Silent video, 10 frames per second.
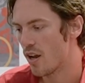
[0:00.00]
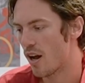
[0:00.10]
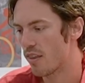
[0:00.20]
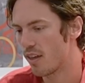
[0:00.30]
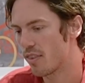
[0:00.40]

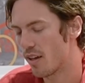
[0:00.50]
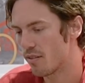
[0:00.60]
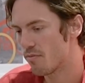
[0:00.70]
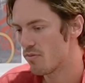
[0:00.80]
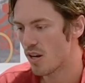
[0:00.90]
I think
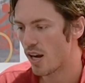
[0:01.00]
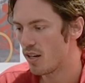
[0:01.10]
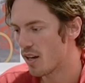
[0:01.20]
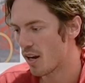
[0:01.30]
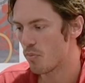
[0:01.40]
that
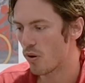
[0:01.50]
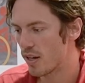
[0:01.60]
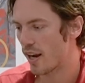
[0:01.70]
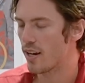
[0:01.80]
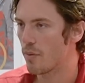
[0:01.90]

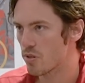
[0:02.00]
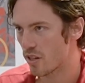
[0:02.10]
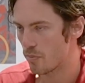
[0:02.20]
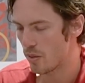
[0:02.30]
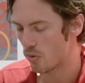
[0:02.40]

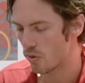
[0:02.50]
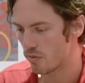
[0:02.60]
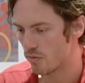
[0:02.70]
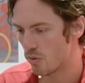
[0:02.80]
99.99% of people would